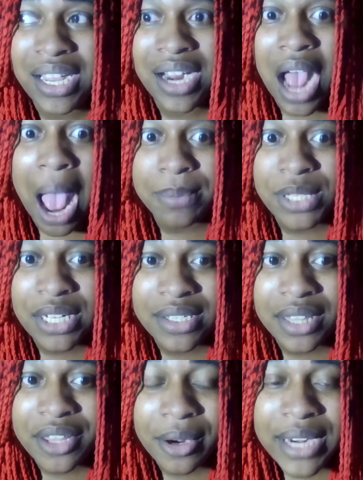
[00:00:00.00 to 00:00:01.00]
options
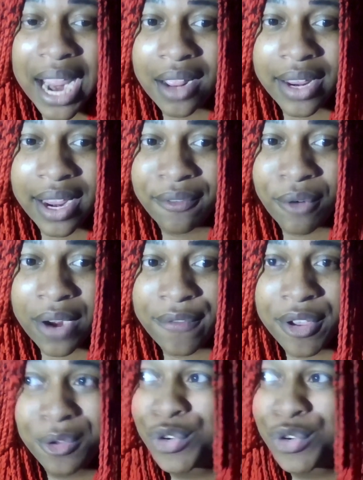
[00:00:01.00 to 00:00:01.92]
that they're dangling in front of you,